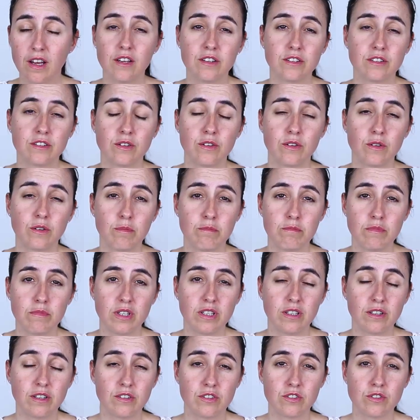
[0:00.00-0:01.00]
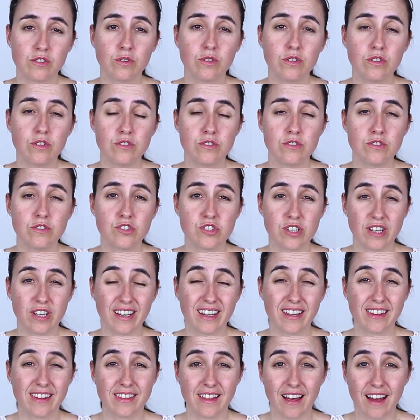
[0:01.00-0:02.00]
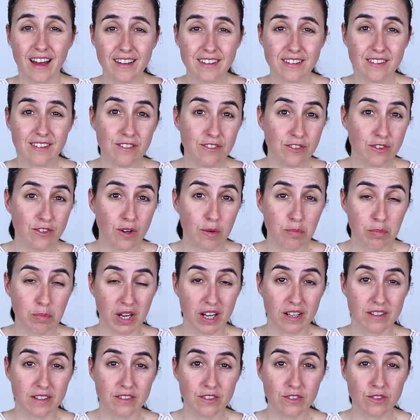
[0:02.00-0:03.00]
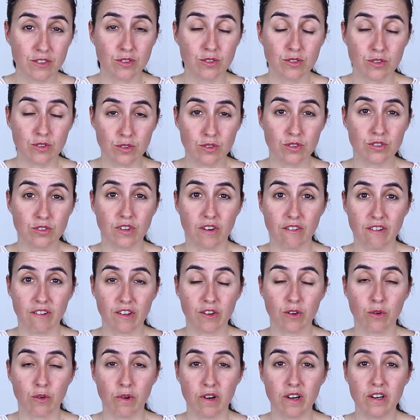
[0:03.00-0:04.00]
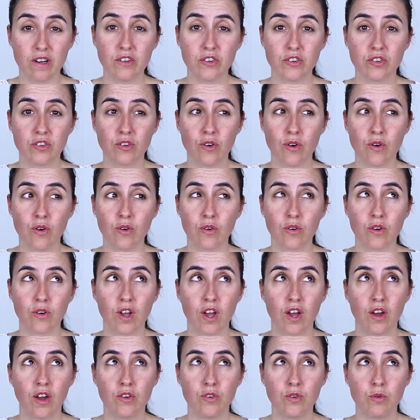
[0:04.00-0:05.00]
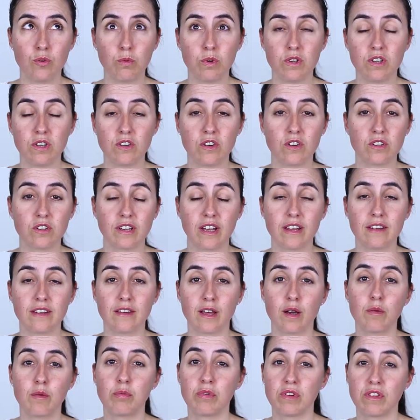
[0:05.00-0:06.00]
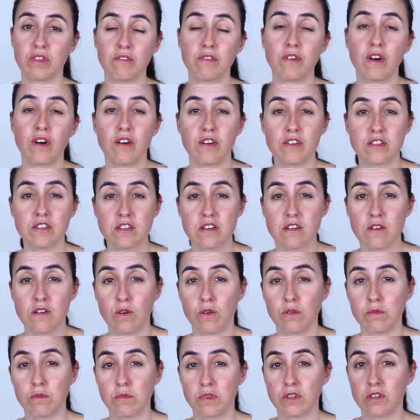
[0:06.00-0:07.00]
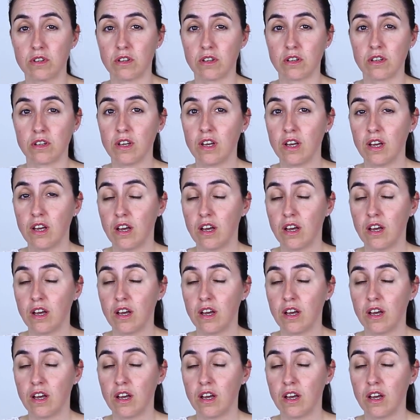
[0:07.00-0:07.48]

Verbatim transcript: So make sure you check that if you are planning to use direct queries, so you will not end up with a very slow model.